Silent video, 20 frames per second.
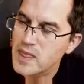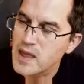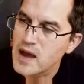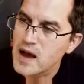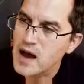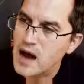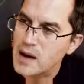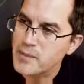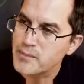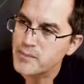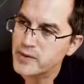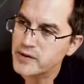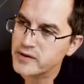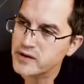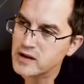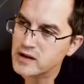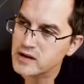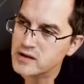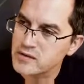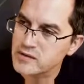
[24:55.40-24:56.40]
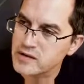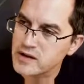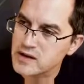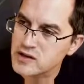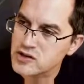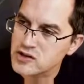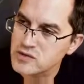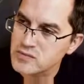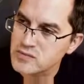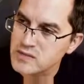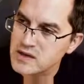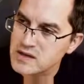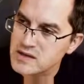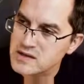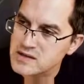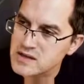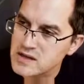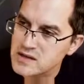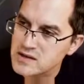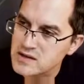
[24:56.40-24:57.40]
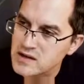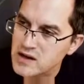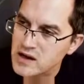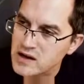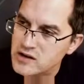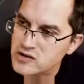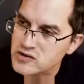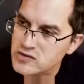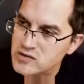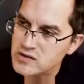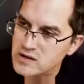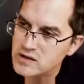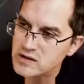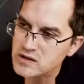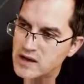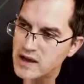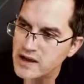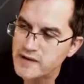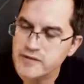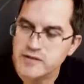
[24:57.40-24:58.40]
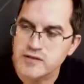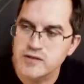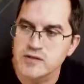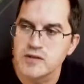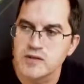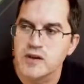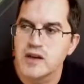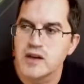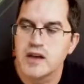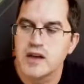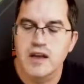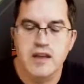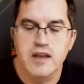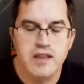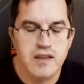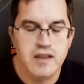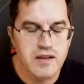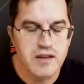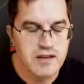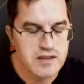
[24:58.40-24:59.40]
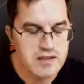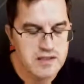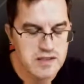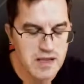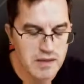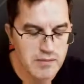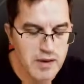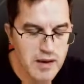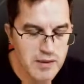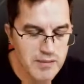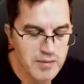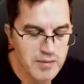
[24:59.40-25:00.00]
A parallel connection means that you actually have to sum up